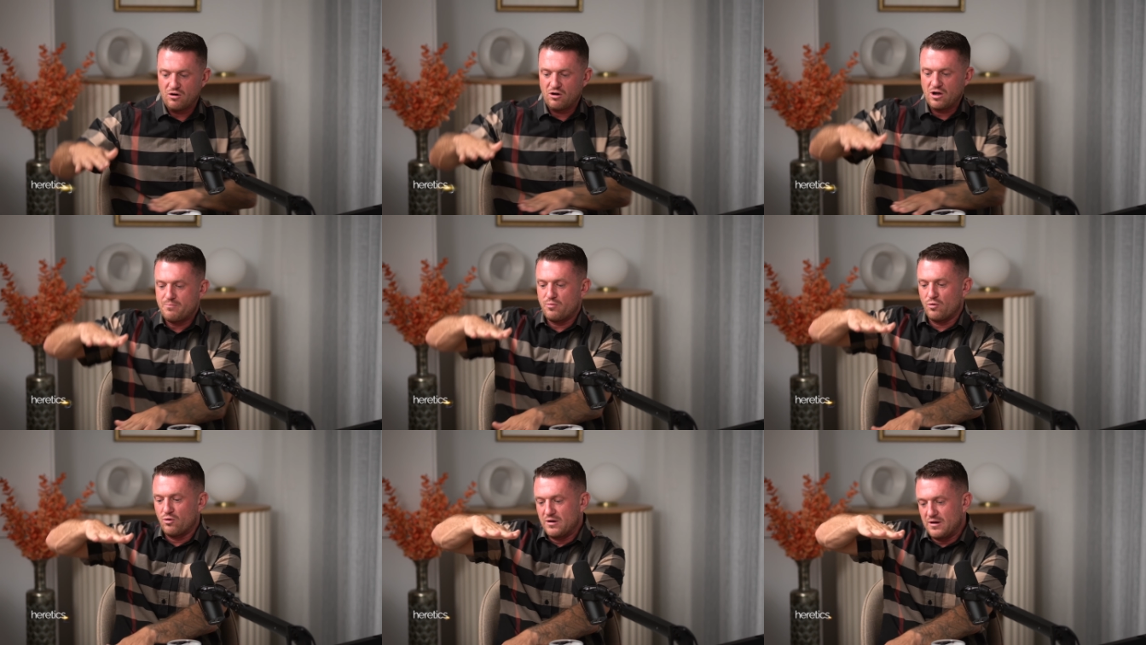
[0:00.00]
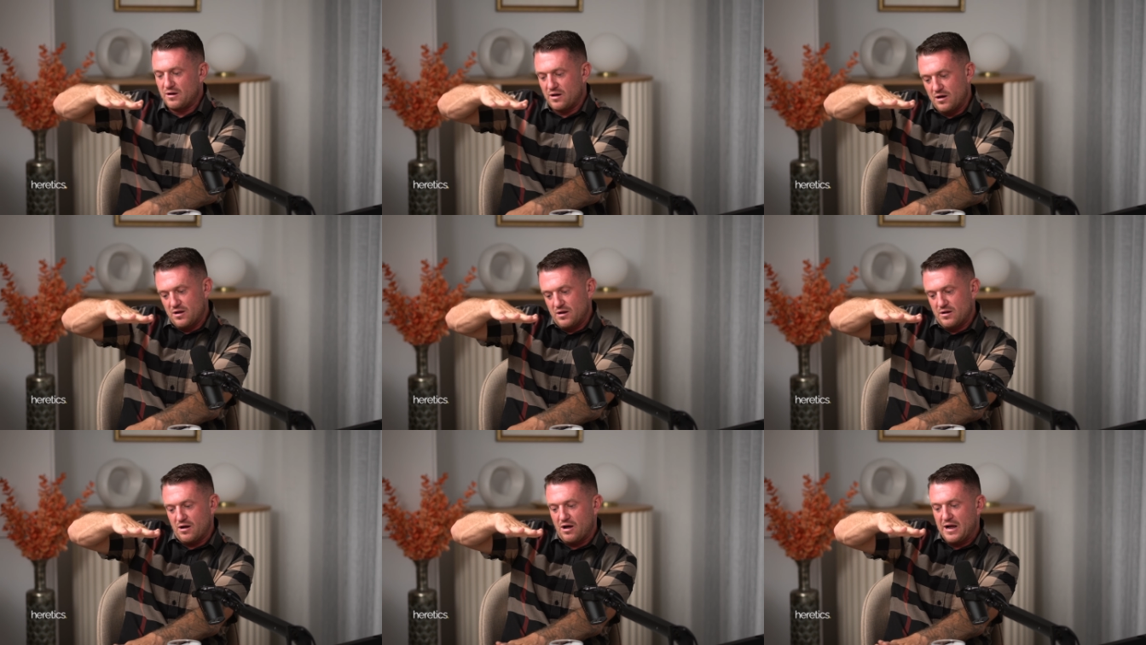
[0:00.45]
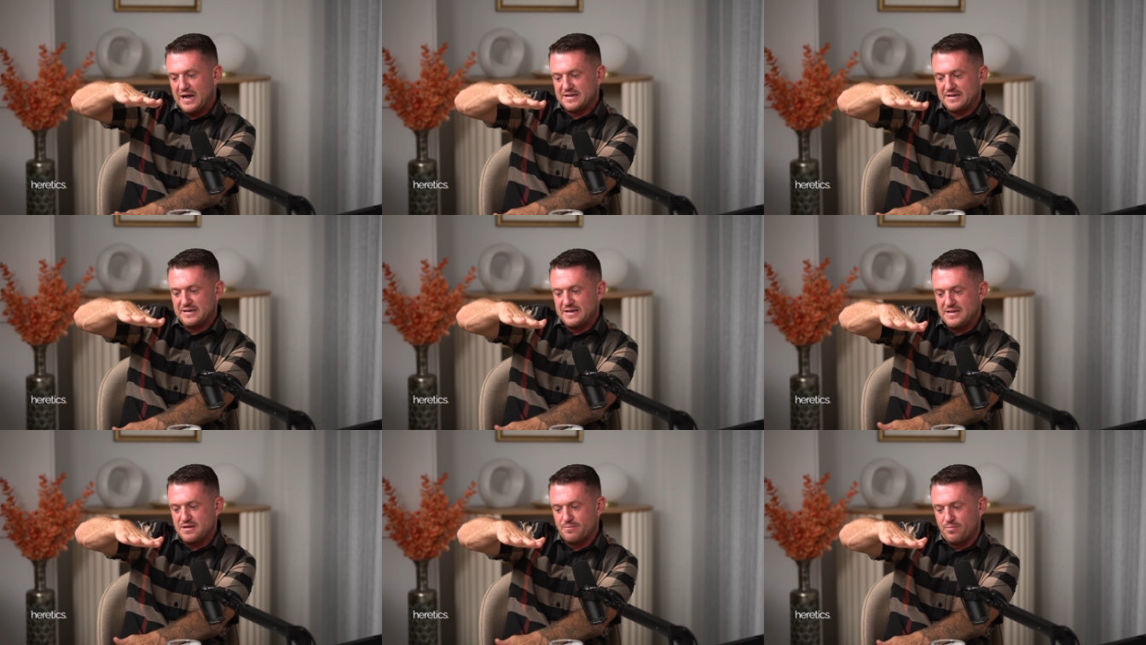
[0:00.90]
I bought, uh, I
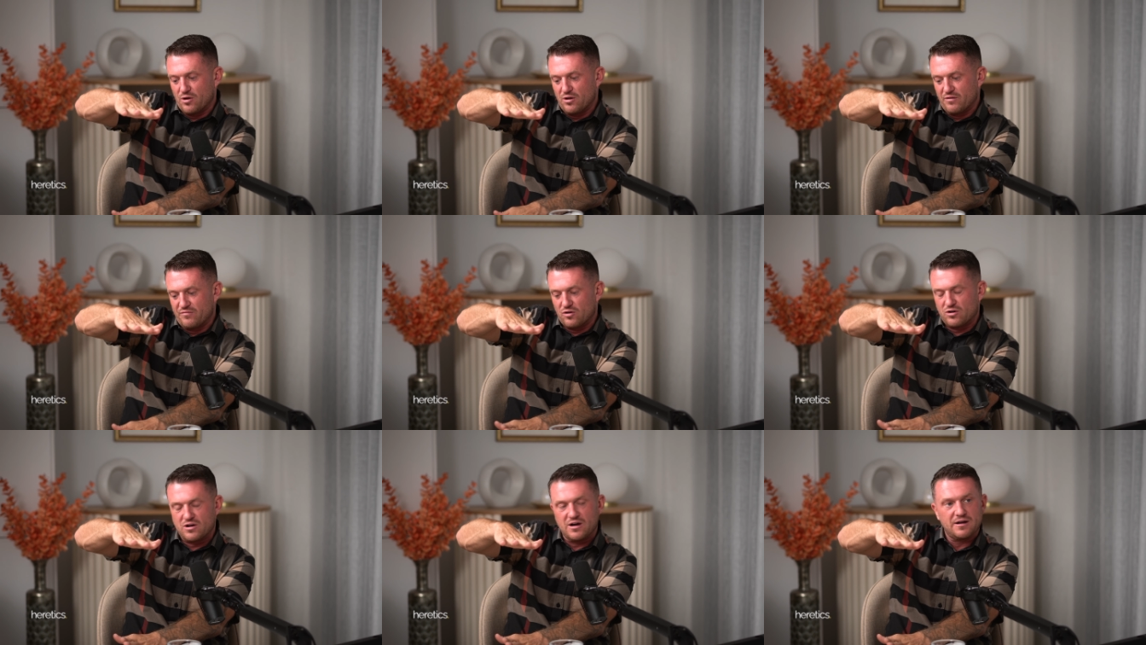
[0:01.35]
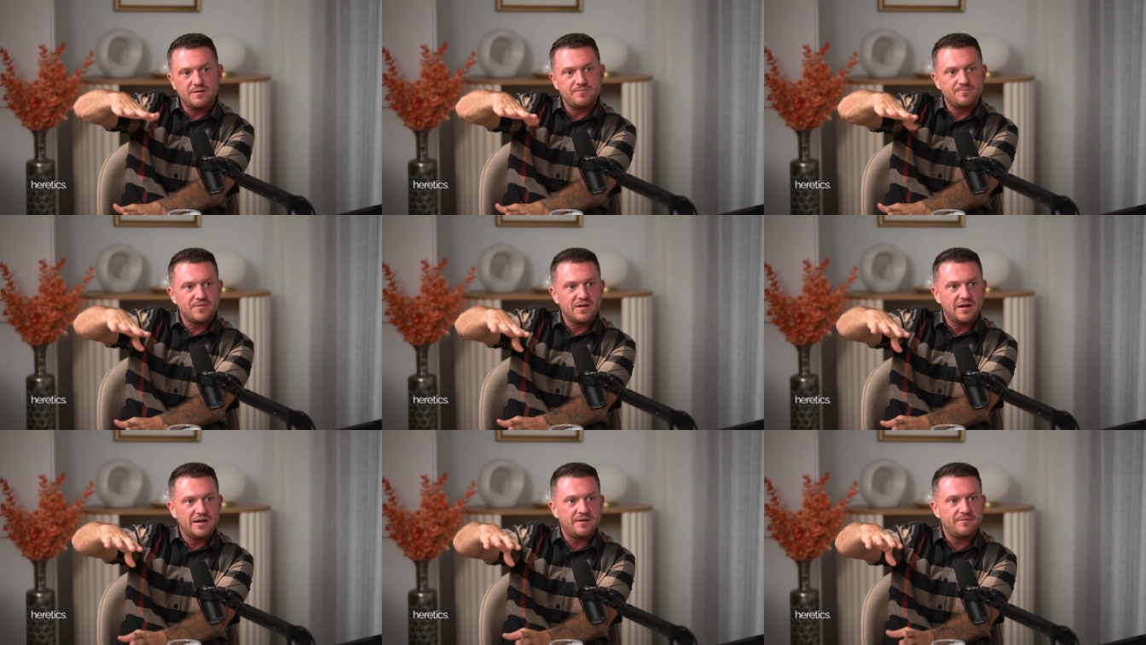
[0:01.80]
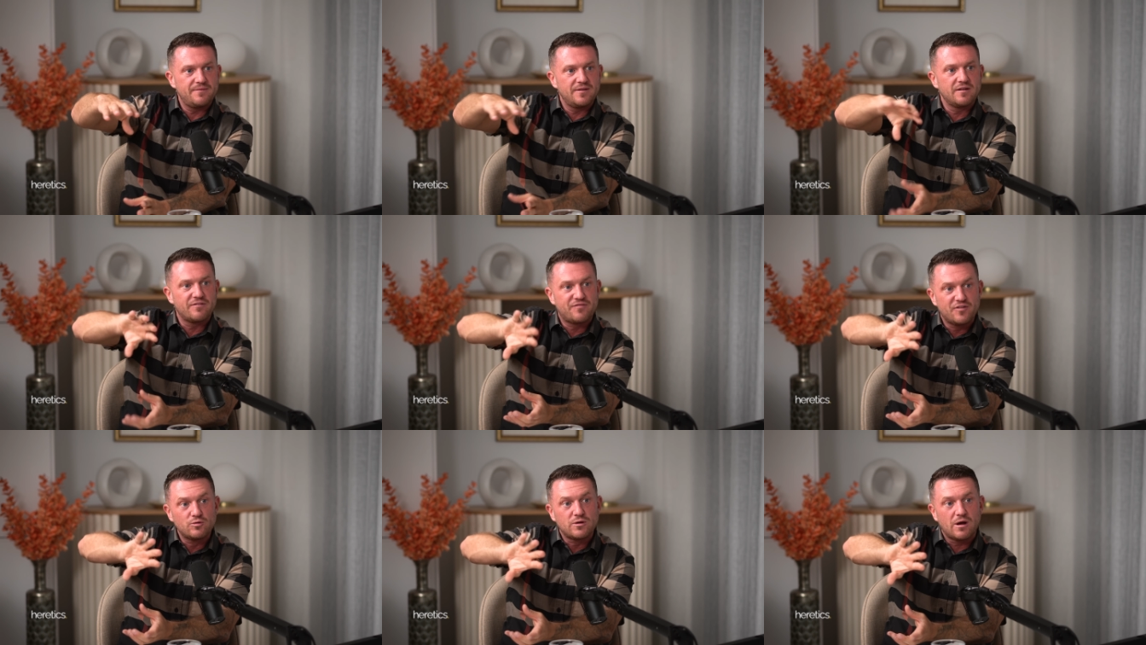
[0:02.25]
had a litre bottle of vodka and
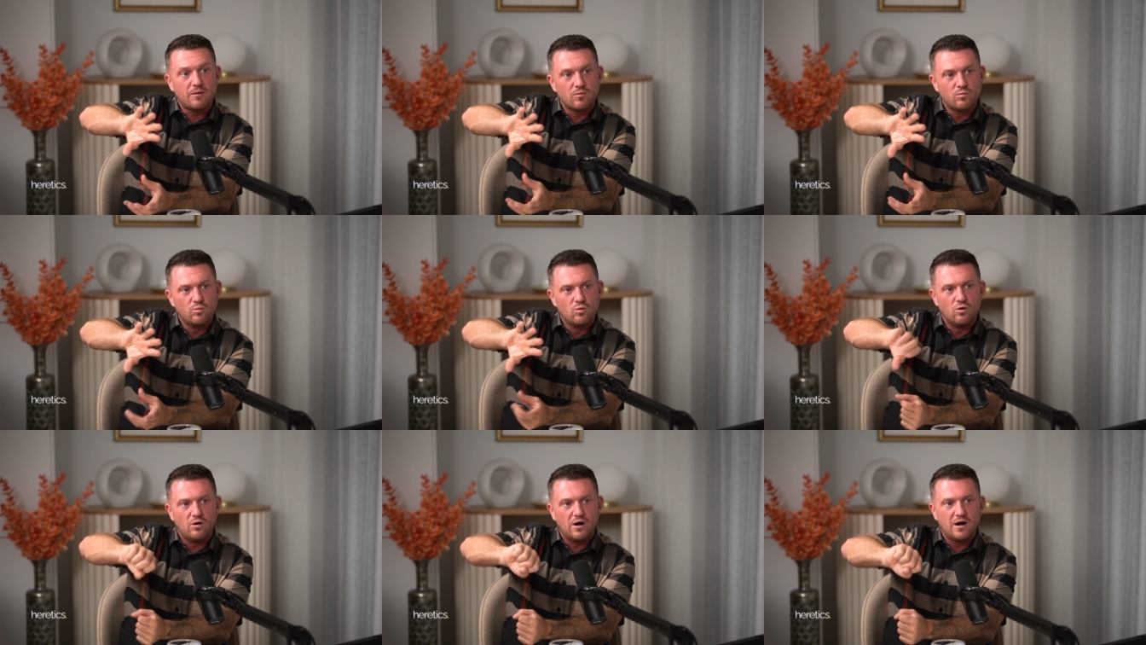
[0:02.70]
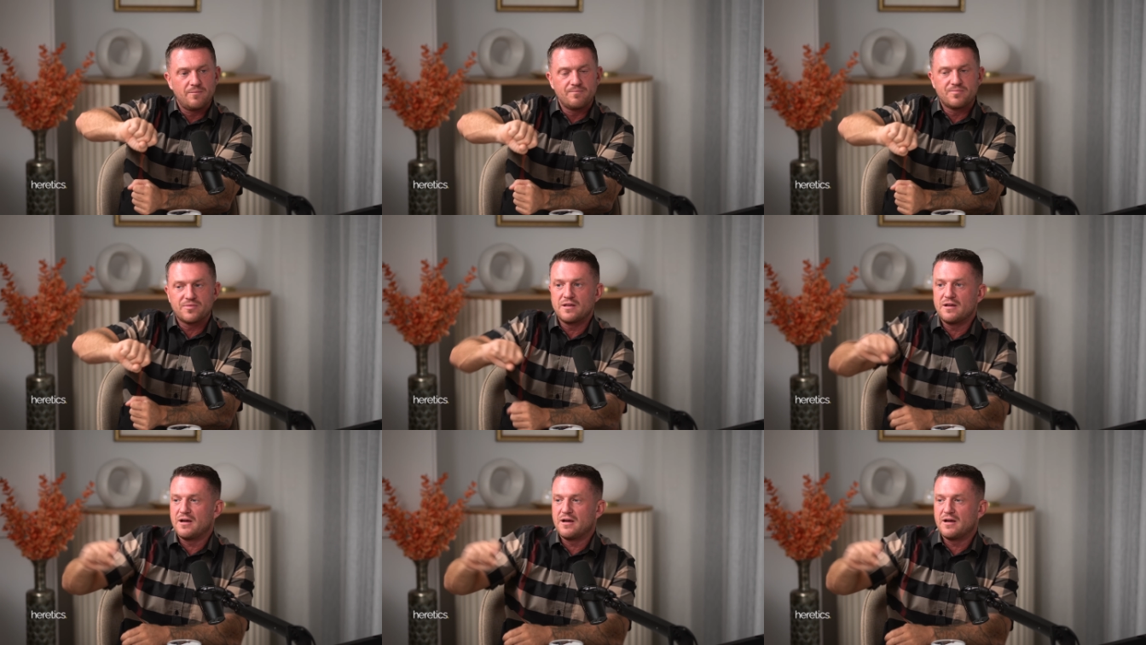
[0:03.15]
I filled it up with water.